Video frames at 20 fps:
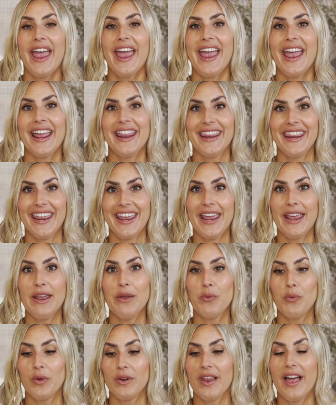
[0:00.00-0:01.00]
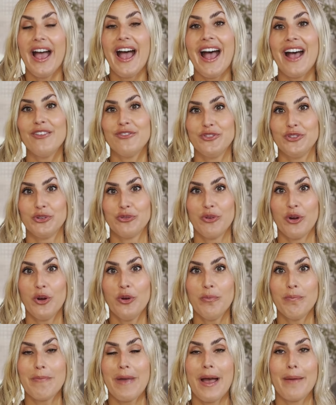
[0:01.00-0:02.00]
and they will have the
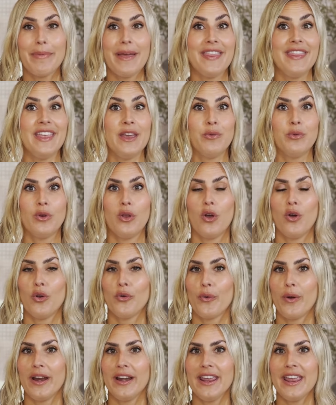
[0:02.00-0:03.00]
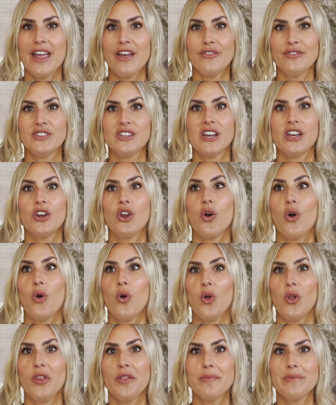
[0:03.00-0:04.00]
roadmap and they will already have done
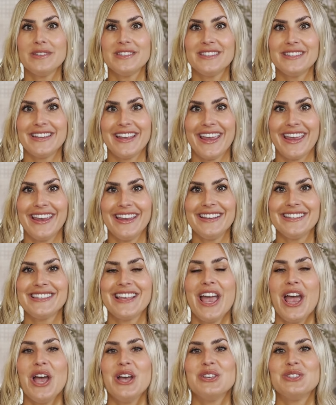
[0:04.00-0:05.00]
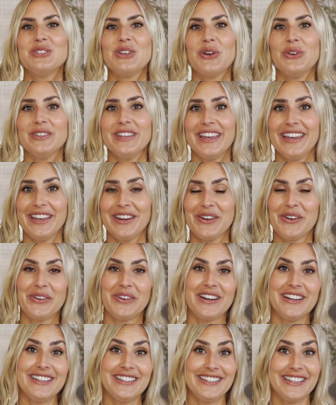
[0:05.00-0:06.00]
all the mistakes, so they can
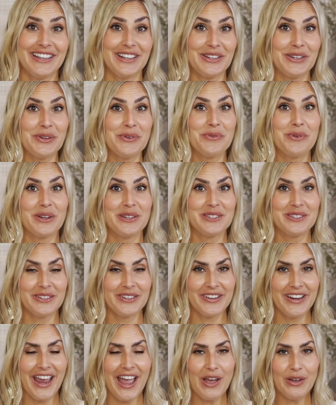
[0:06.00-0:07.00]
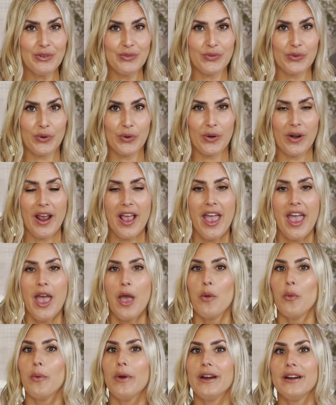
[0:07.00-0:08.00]
already tell you what to look out for.
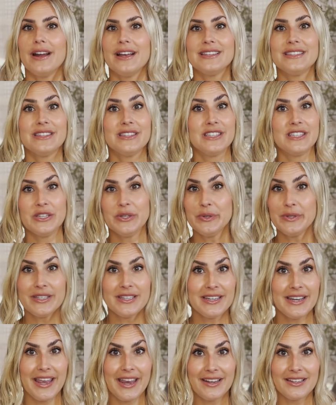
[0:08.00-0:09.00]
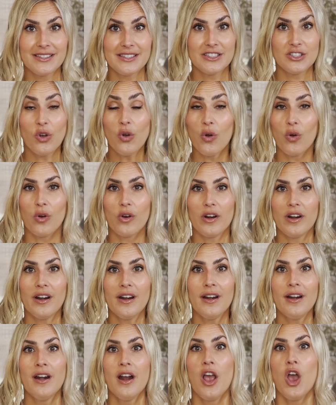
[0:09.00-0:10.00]
Whereas Susan next door,